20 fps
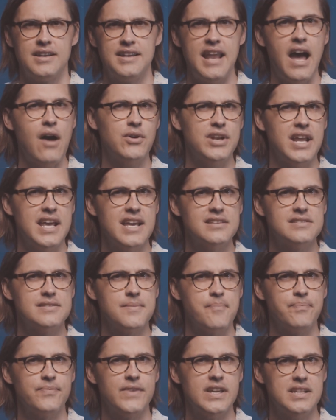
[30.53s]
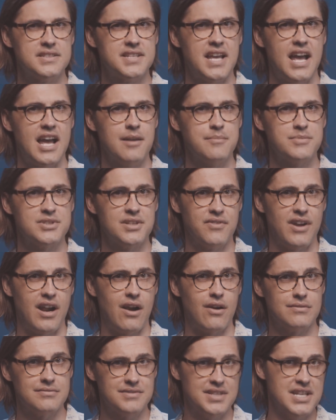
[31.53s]
Nowadays, in times of
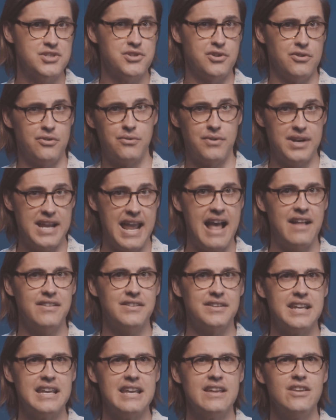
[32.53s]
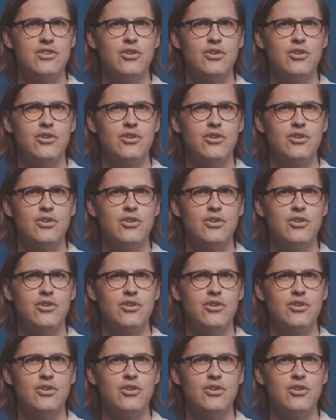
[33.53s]
our digital reality,